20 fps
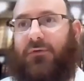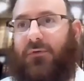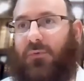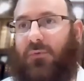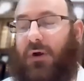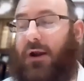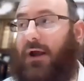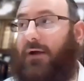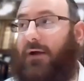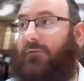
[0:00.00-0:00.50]

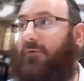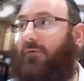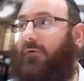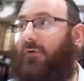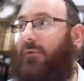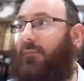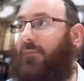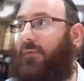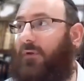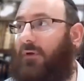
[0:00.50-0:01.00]
to run
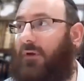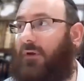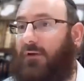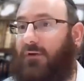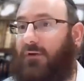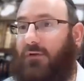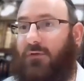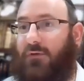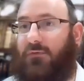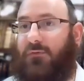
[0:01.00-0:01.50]
after him to
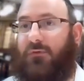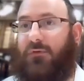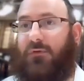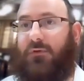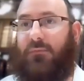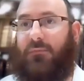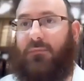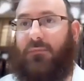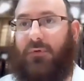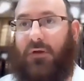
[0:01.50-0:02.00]
get close
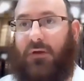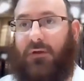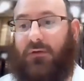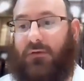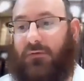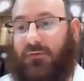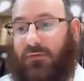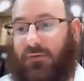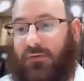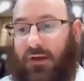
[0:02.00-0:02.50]
to them
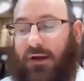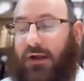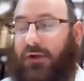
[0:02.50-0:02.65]
and